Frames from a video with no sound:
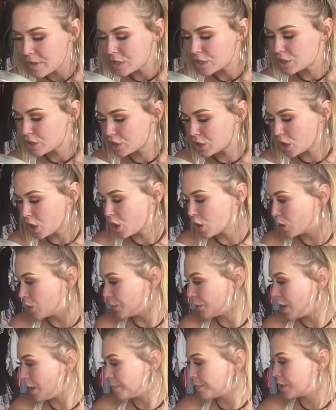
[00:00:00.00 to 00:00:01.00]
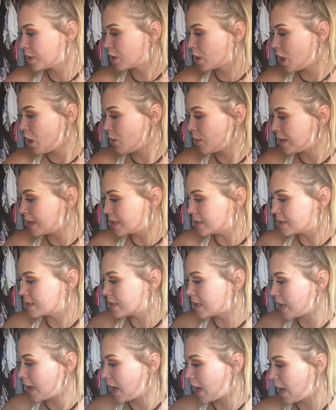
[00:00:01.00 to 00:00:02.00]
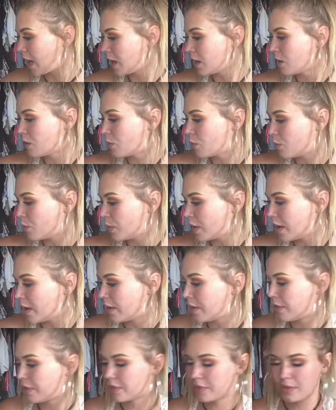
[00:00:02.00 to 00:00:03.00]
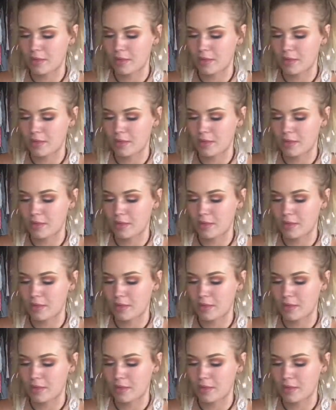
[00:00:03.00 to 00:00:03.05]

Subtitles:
So I'm gonna go in today with